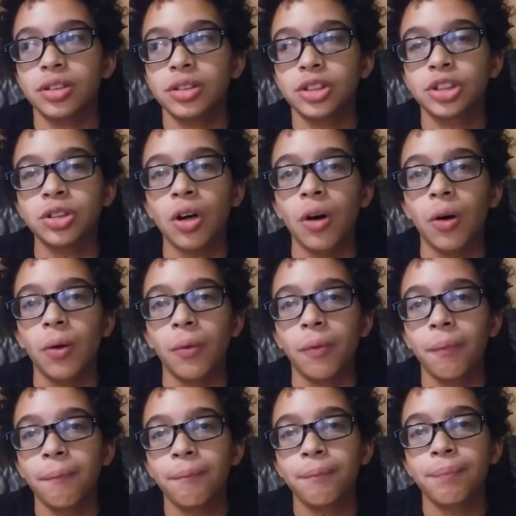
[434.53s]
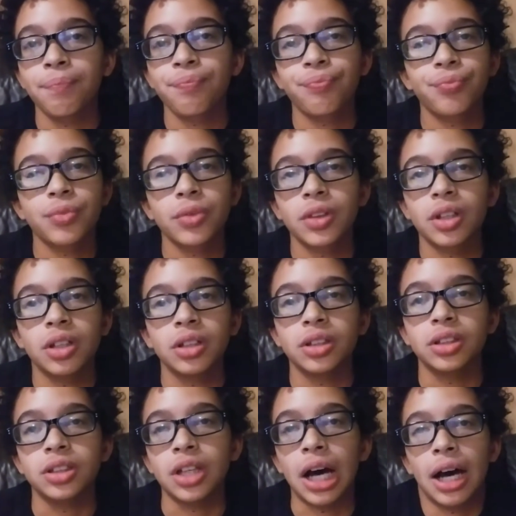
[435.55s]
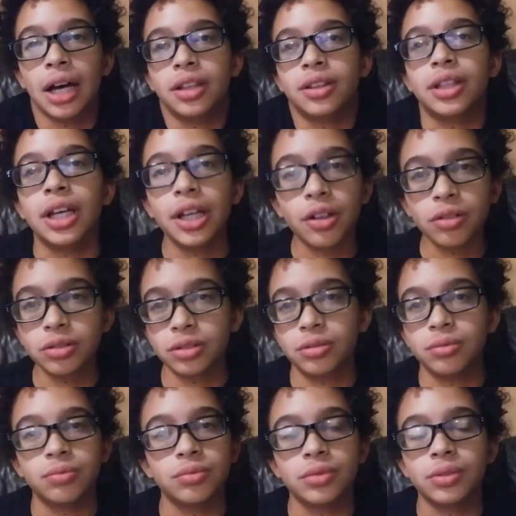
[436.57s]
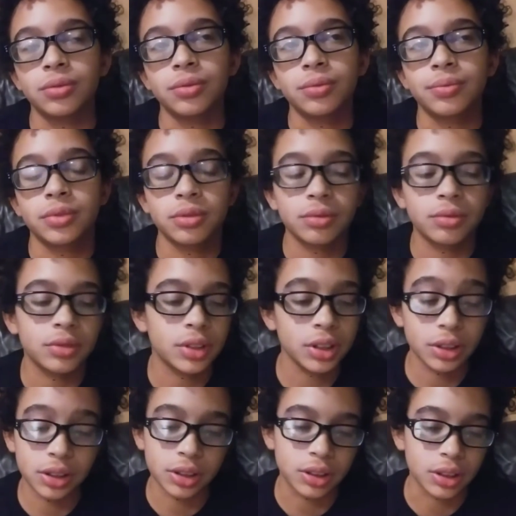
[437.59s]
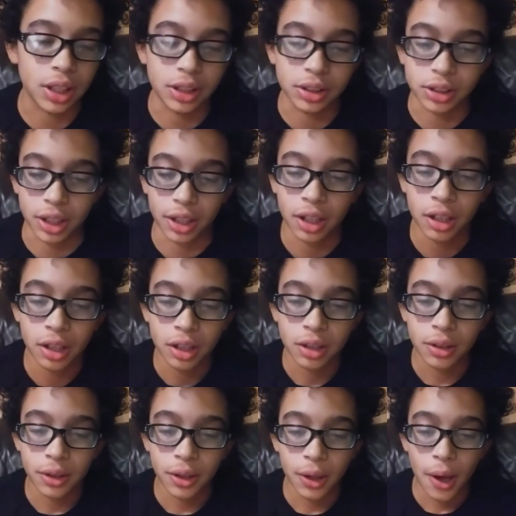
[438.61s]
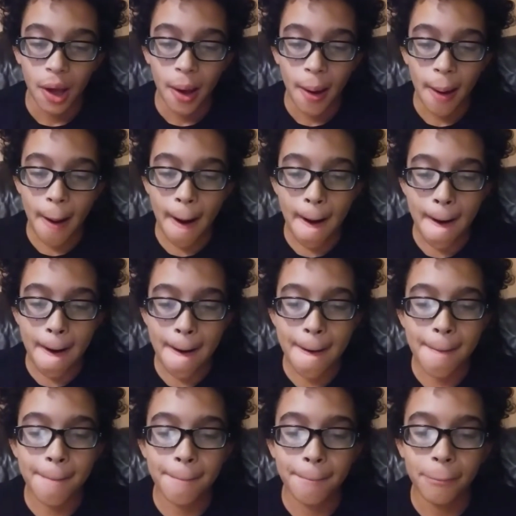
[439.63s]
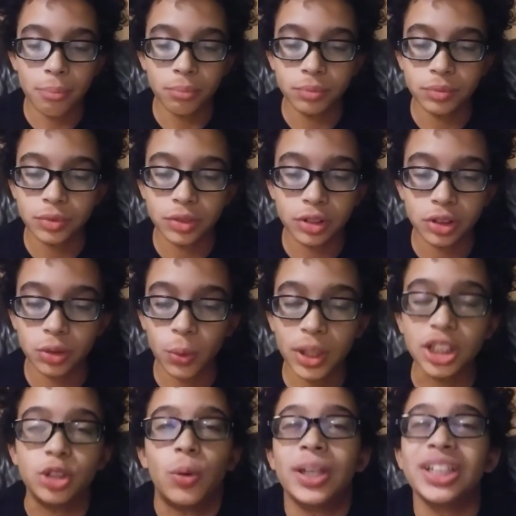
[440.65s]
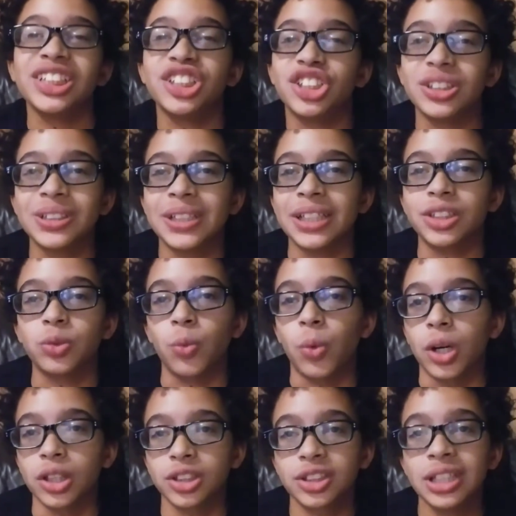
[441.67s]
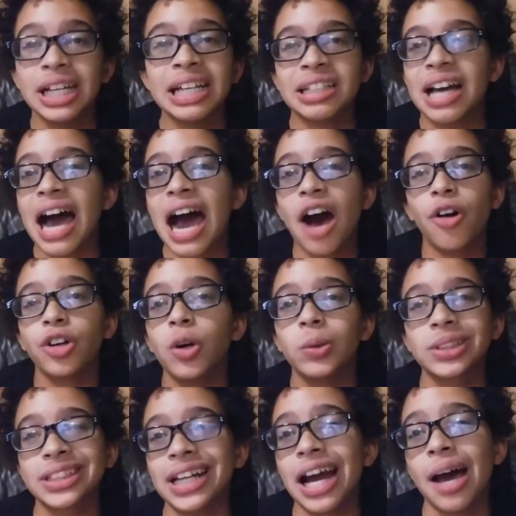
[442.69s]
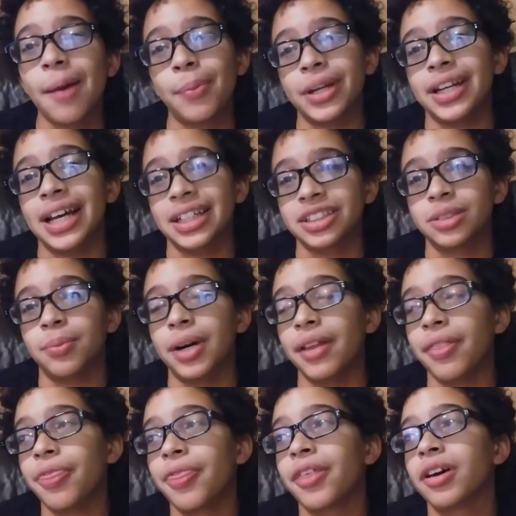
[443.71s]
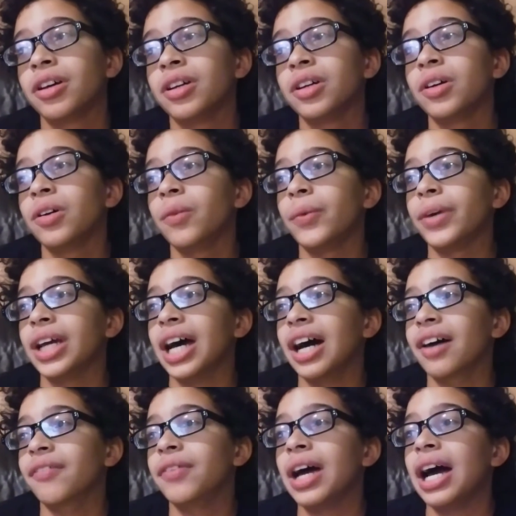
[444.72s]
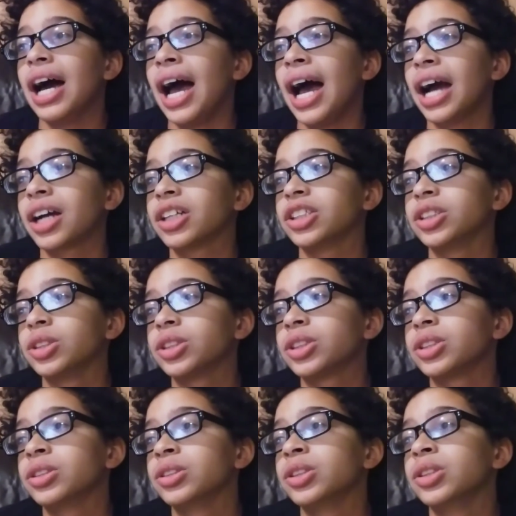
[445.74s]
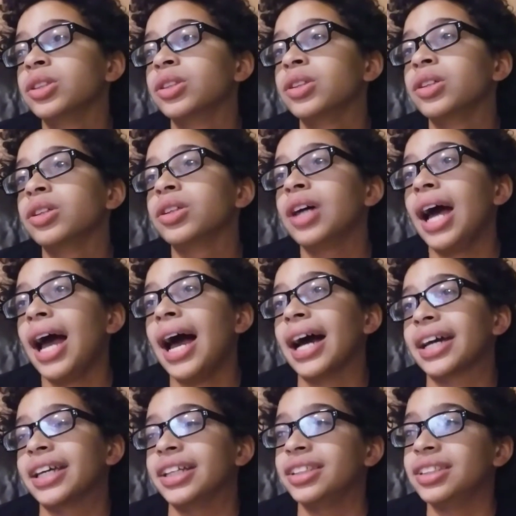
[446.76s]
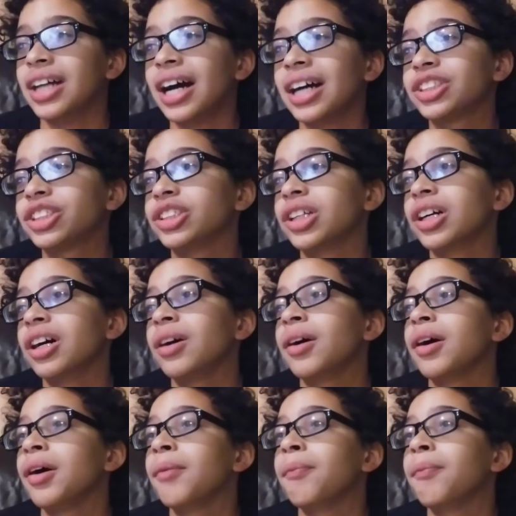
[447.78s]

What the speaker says: So, it's disgusting. 2020 just gets worse. I don't know what's going to happen next month. We have hackers hacking gacha.